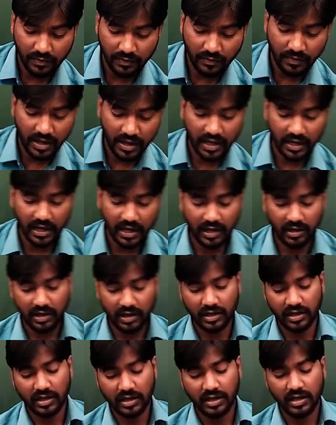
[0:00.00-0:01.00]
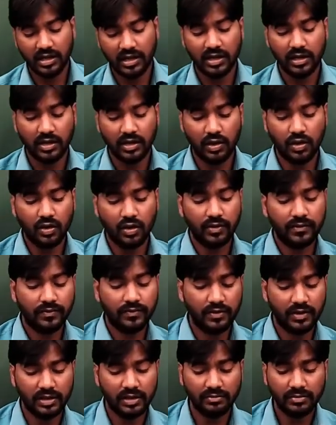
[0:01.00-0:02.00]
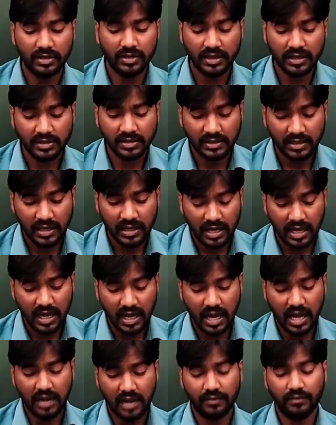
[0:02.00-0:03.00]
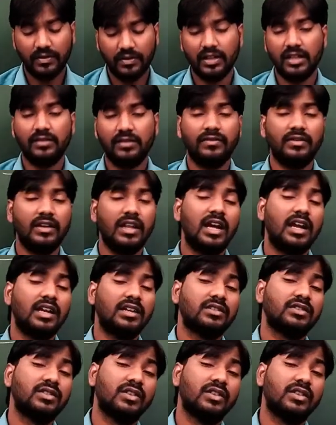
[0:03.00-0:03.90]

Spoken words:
were it not for the birds and for the flowers.